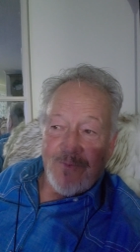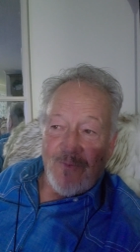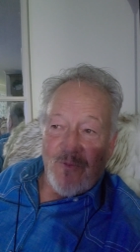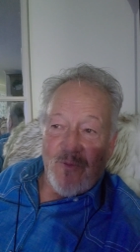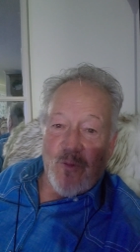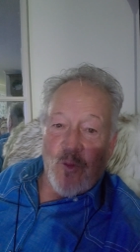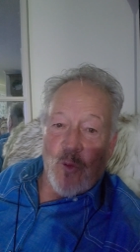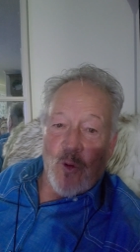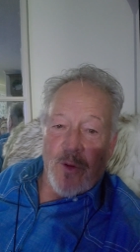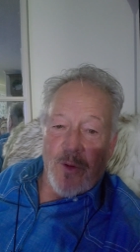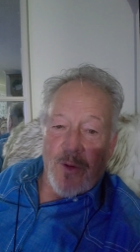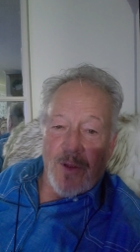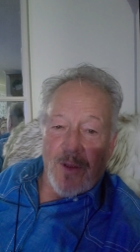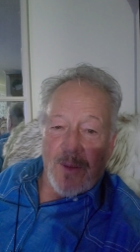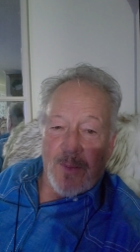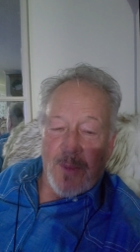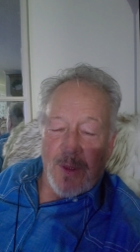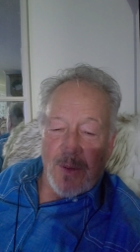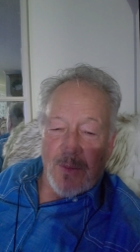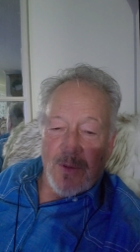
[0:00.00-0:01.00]
fourth of
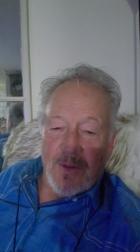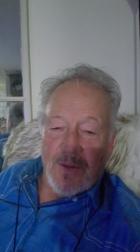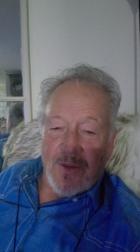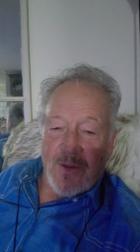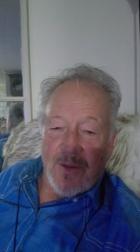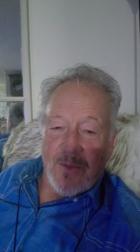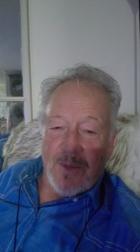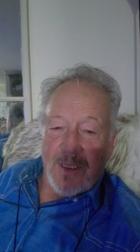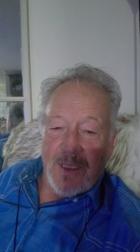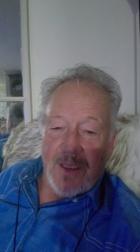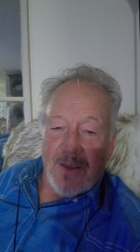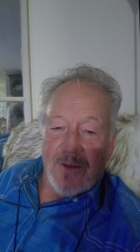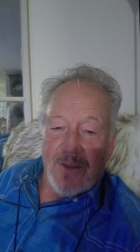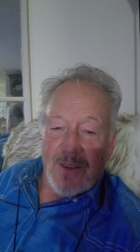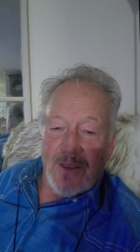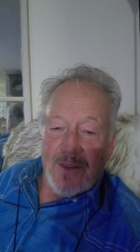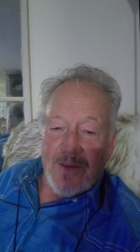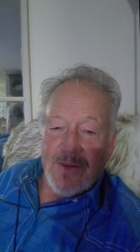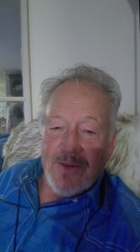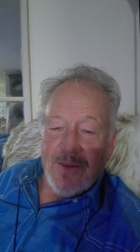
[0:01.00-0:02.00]
the people is going to be down
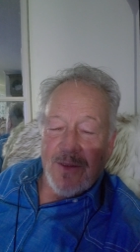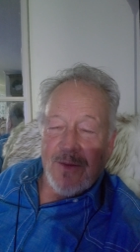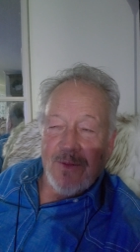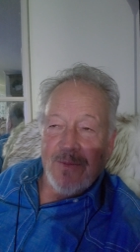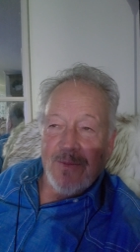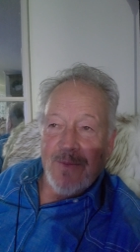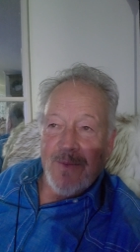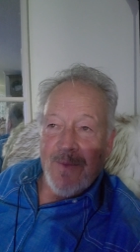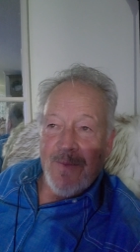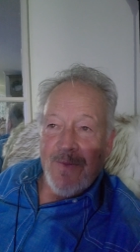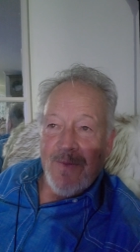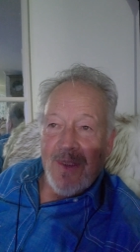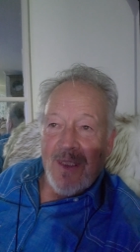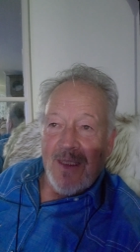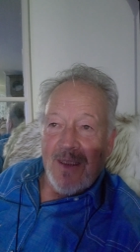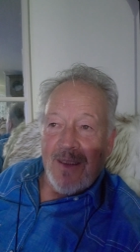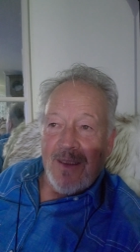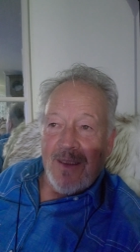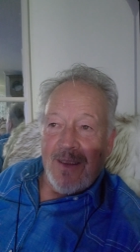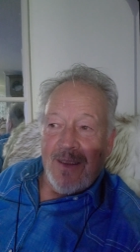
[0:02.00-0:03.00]
here. So,
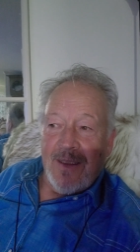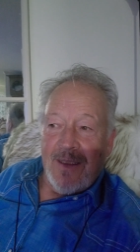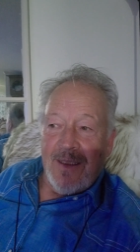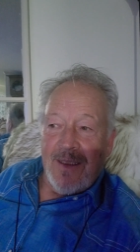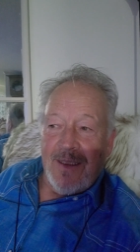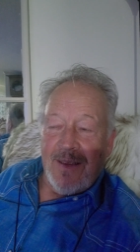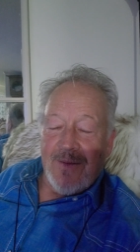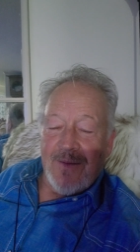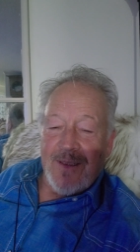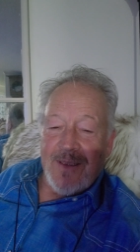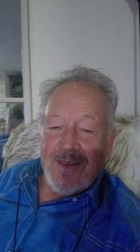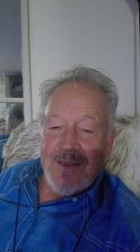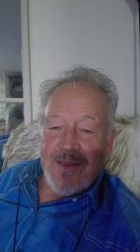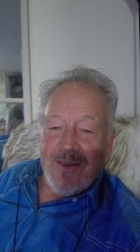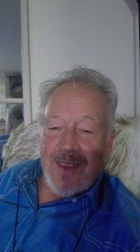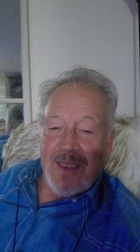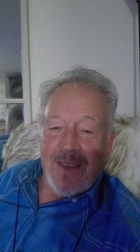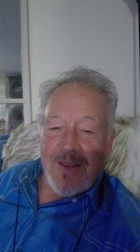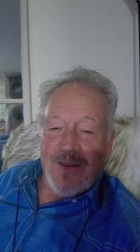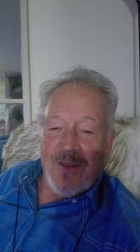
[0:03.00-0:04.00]
anyway,
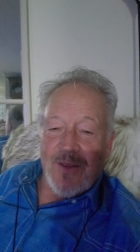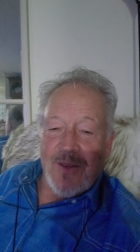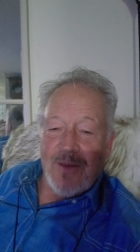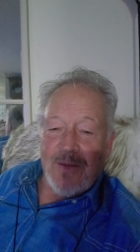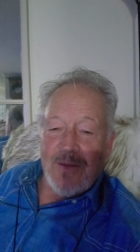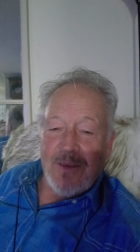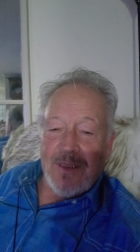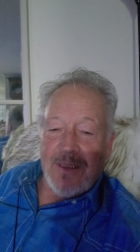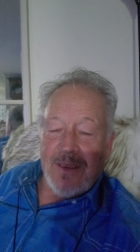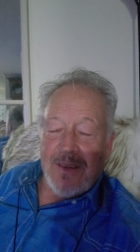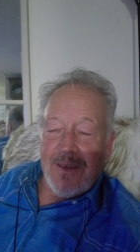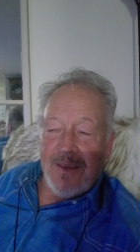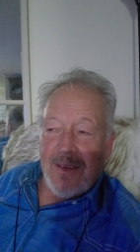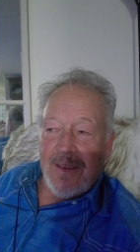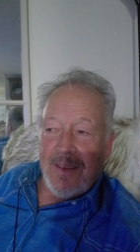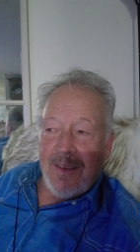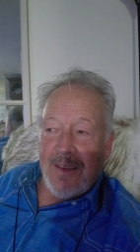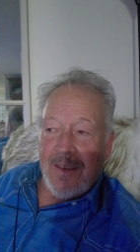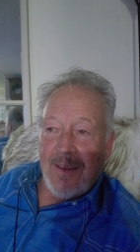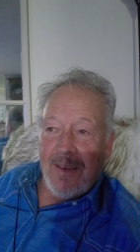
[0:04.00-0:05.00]
stay tuned,
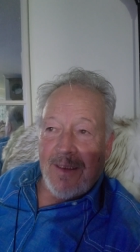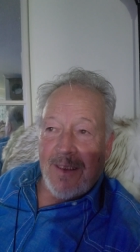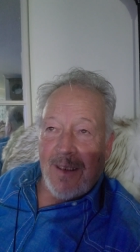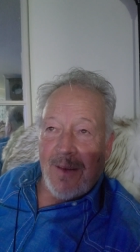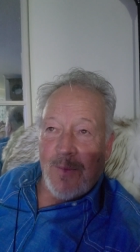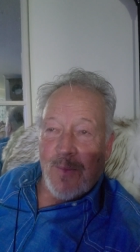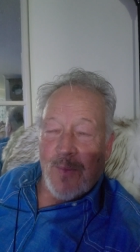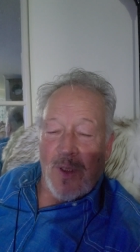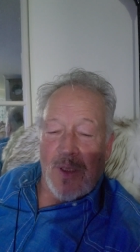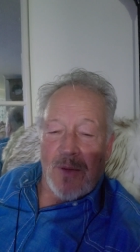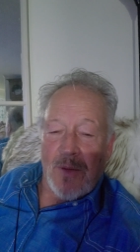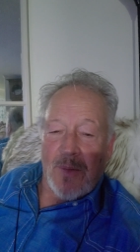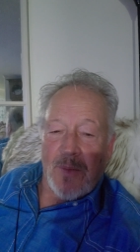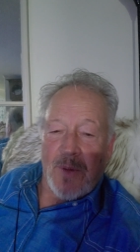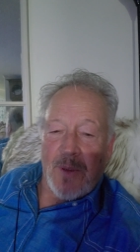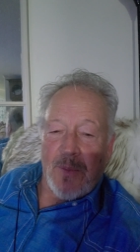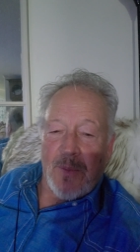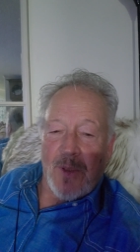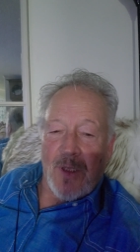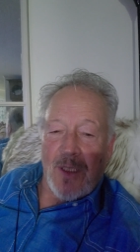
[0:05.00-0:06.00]
and I'll probably
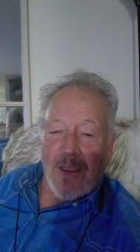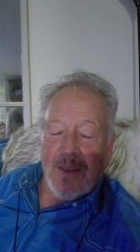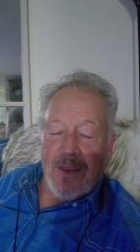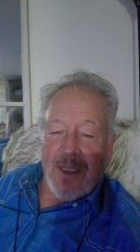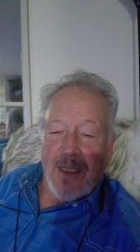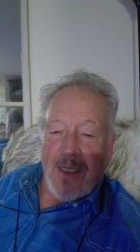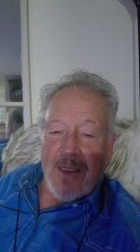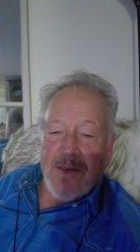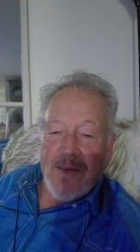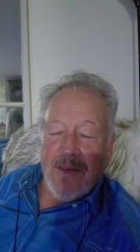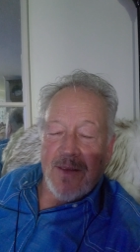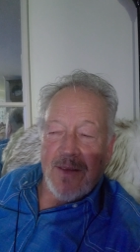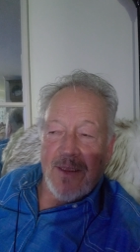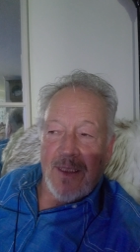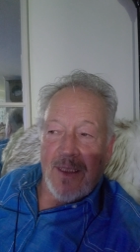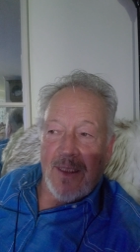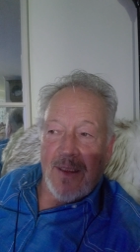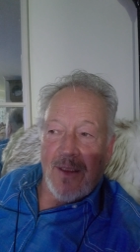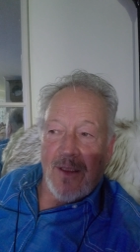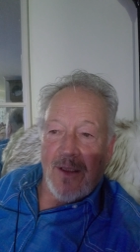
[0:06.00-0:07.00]
be broadcasting
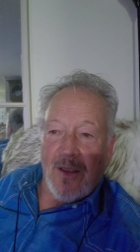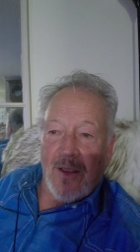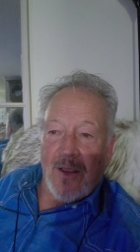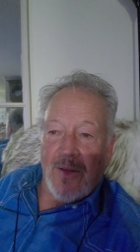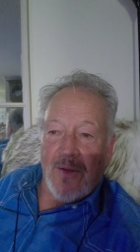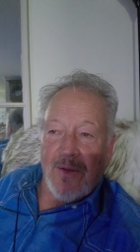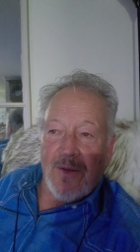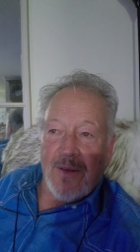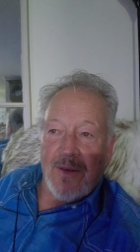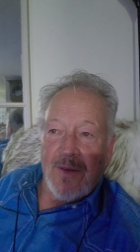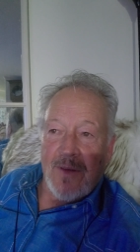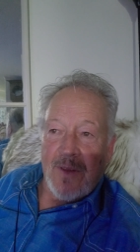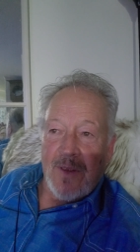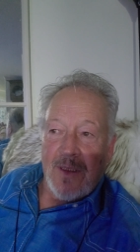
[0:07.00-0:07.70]
that on